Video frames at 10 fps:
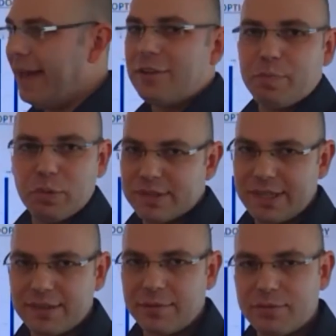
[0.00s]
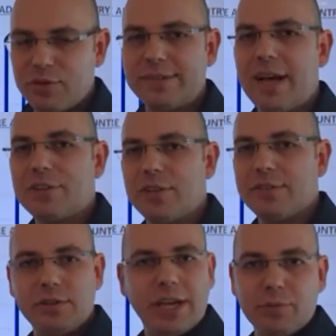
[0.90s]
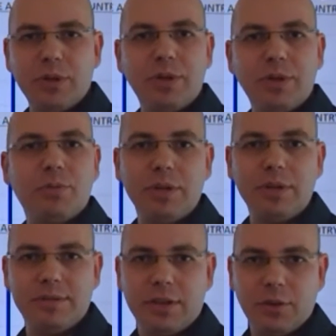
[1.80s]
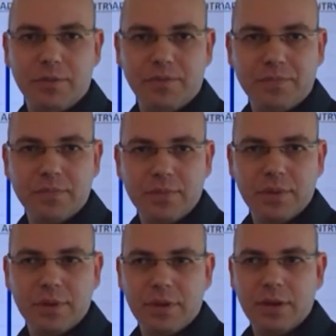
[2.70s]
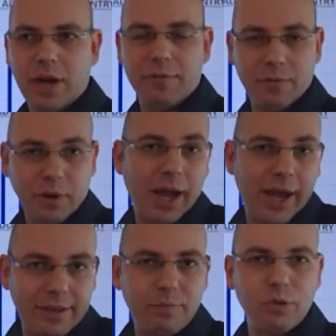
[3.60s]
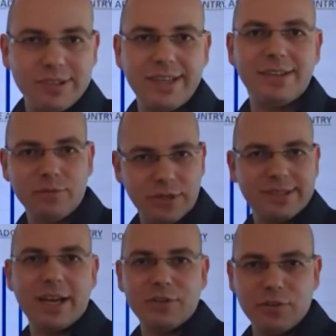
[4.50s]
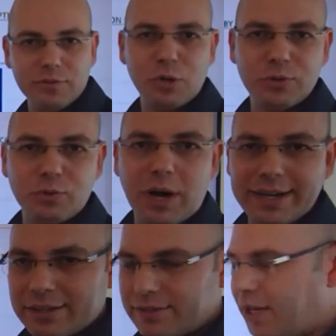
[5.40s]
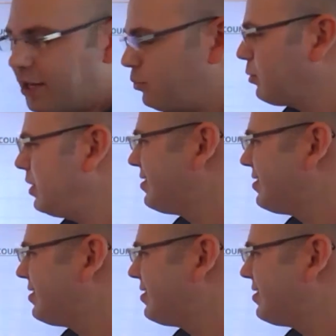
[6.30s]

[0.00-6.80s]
8% of transactions are done with 3D Secure. 8% of transactions worldwide are done with